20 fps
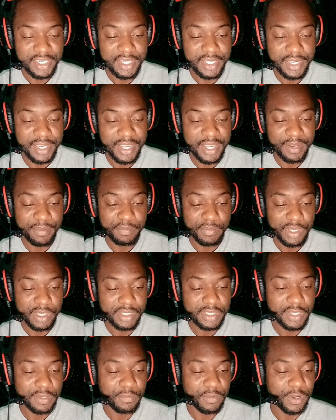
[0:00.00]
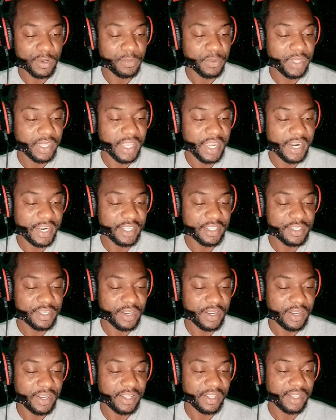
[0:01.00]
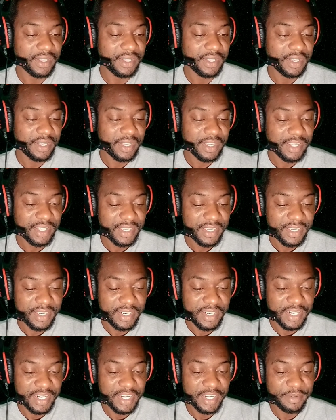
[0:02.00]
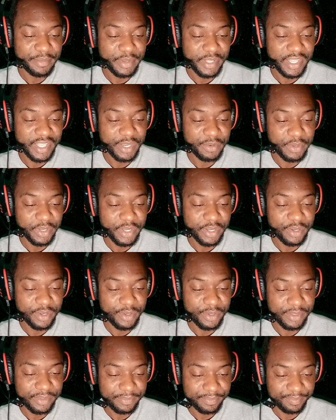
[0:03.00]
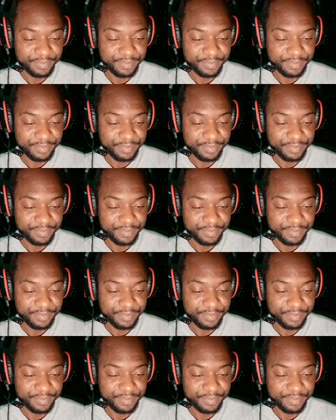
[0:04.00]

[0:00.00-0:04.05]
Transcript: in the game. Nothing wrong with that at all. All right. But there we go.